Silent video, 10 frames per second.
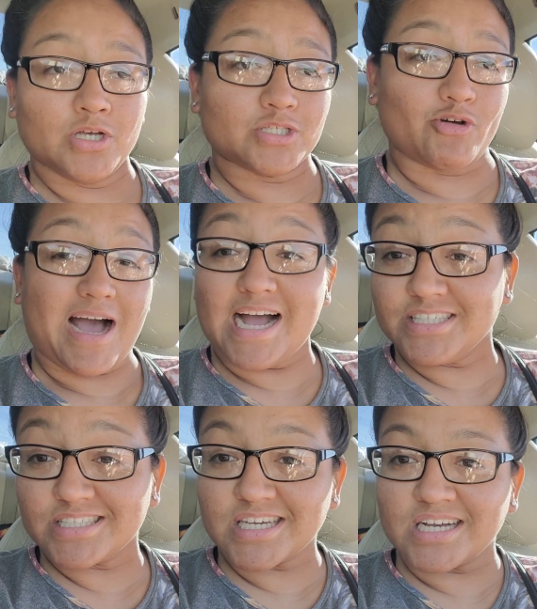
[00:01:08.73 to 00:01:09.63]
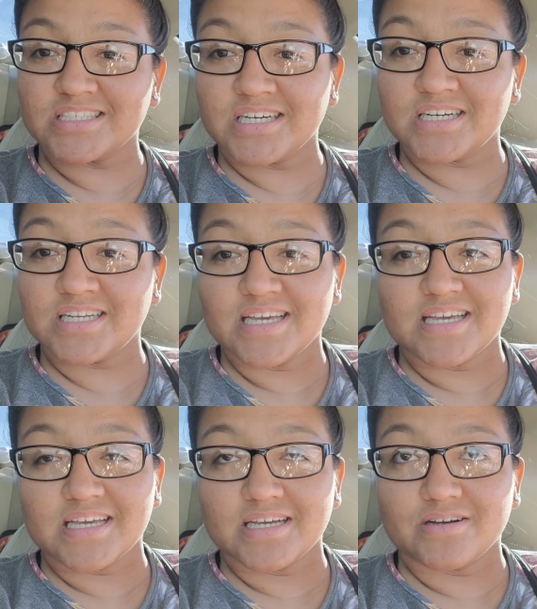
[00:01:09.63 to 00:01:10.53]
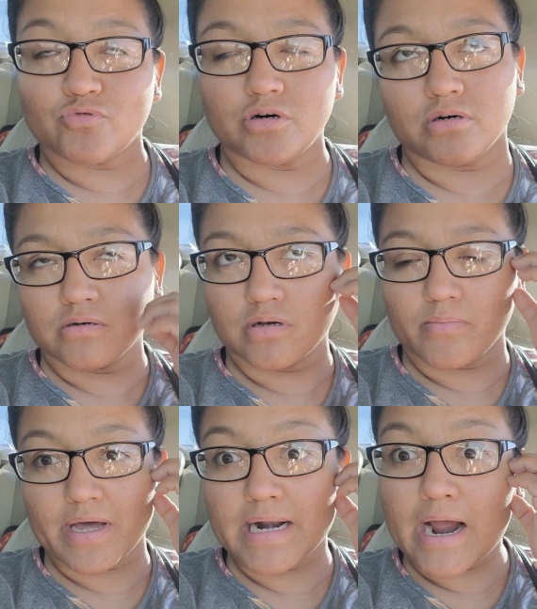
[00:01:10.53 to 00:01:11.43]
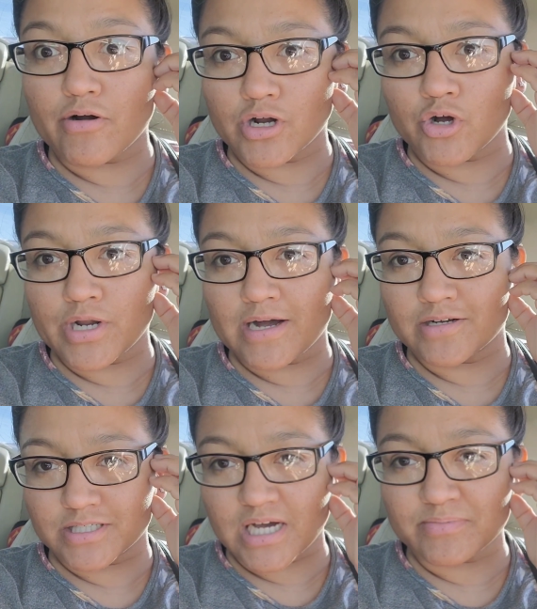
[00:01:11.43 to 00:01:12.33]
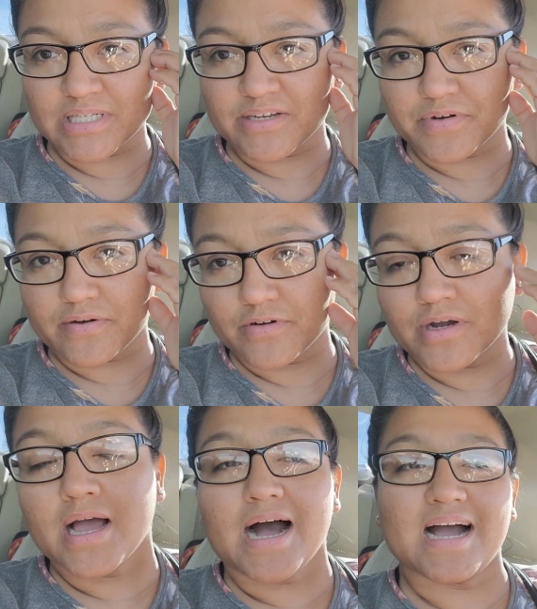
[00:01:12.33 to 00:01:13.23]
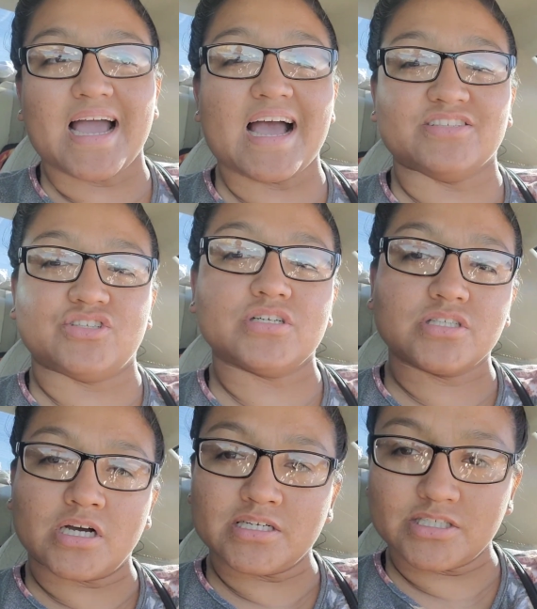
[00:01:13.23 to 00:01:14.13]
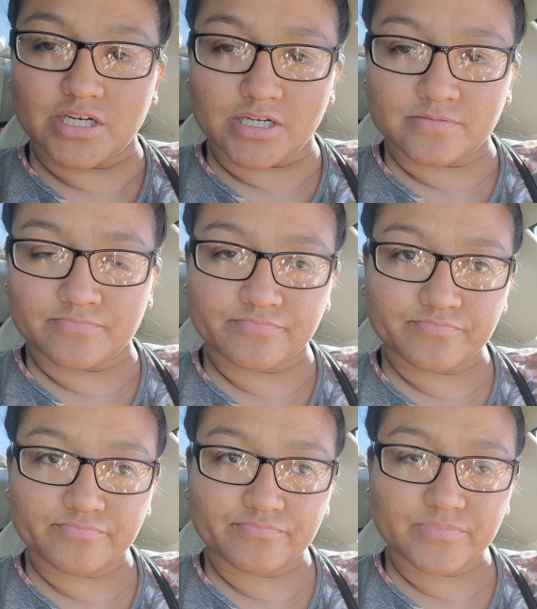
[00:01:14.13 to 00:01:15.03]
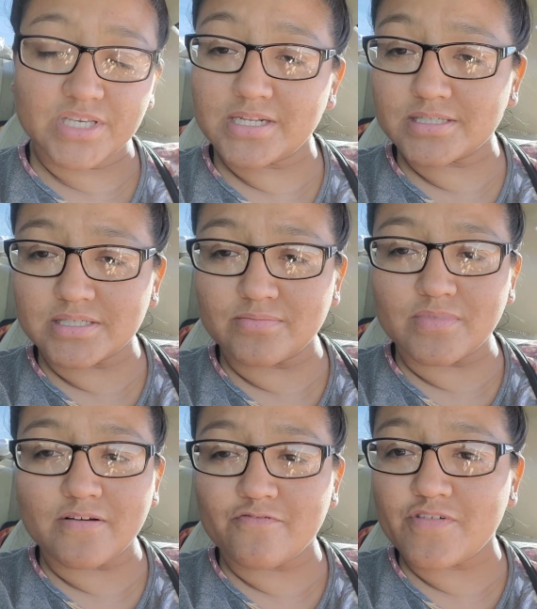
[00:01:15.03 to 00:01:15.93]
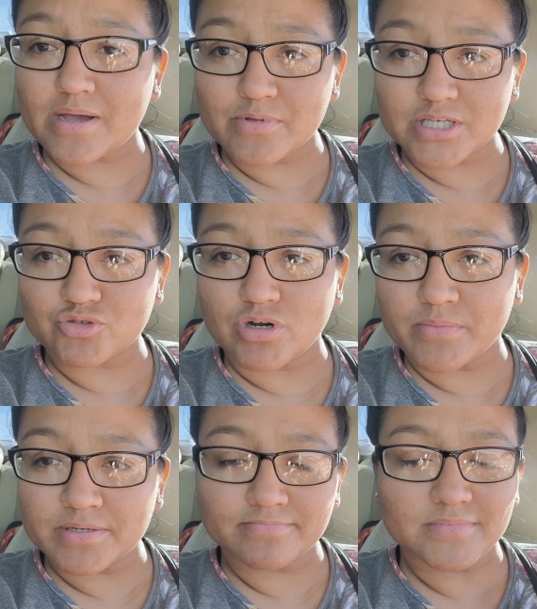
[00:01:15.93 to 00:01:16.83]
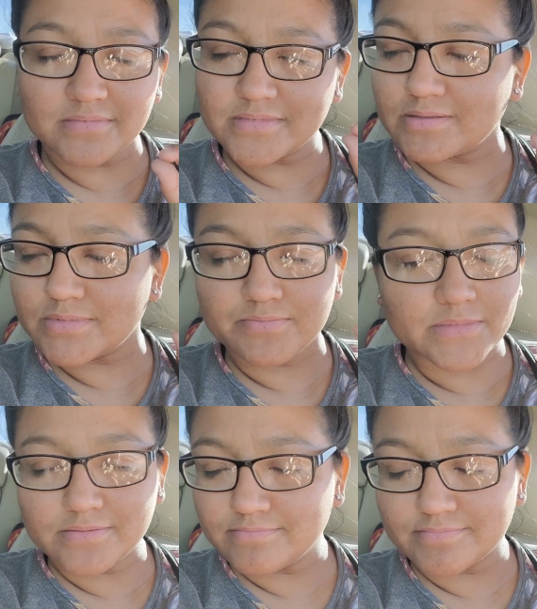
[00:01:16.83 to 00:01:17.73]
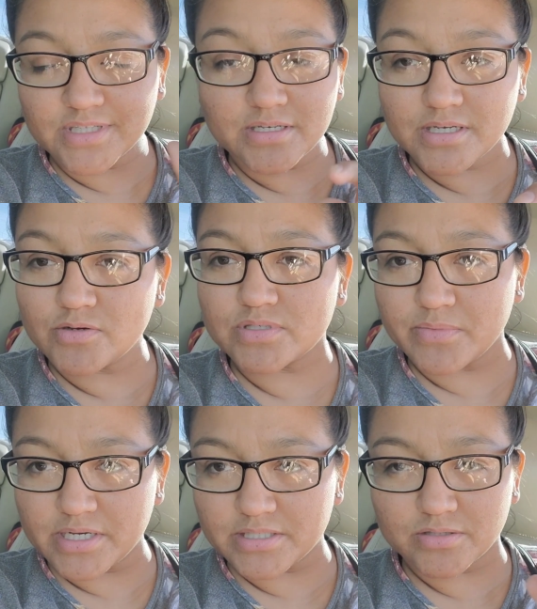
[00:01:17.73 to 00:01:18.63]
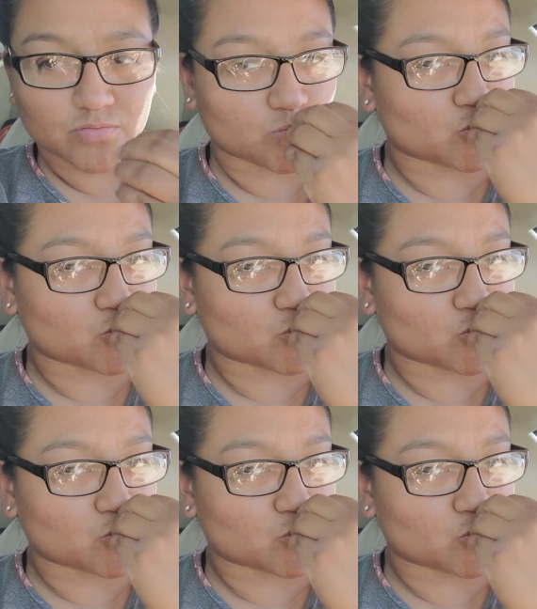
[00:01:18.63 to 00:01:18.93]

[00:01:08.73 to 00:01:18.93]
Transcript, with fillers: So I just got done, well, about an hour ago now because the cops take forever. I had just gotten done eating some fabulous ramen. It was amazing.